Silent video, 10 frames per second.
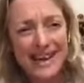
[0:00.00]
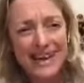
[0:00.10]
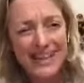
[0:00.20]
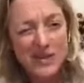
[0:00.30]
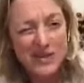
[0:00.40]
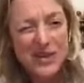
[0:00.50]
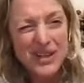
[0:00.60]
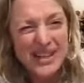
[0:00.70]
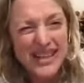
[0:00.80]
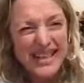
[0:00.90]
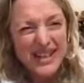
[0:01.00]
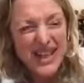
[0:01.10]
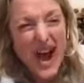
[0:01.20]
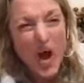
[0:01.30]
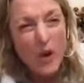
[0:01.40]
Is
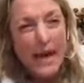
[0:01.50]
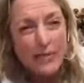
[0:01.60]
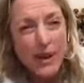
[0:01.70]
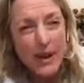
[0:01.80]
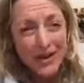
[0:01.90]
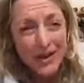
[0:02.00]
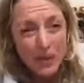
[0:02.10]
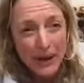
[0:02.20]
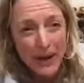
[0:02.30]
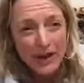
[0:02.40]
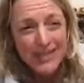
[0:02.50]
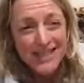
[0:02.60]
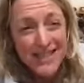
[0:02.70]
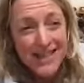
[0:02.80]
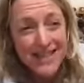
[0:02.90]
that whole hip area, your
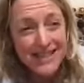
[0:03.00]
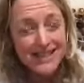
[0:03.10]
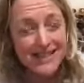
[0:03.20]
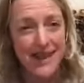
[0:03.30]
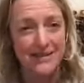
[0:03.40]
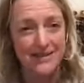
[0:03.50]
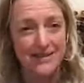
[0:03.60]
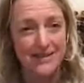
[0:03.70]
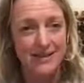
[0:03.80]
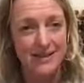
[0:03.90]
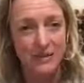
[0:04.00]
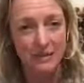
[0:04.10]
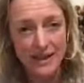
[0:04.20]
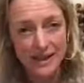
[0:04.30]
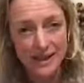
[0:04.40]
pelvis, is it tense?
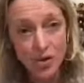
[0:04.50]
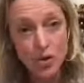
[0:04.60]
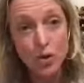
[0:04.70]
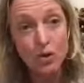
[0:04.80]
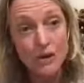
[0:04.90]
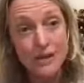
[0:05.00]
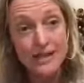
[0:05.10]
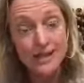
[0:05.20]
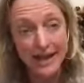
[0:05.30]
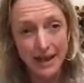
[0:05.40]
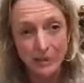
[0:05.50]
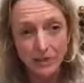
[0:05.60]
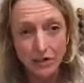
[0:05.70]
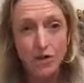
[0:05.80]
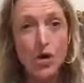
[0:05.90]
Release the jaw, release the
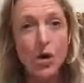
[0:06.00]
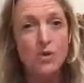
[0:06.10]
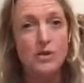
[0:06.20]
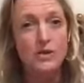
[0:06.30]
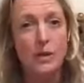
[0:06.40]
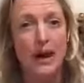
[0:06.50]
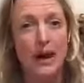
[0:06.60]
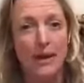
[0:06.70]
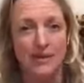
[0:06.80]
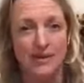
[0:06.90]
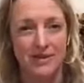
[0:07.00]
hips. Notice what happens.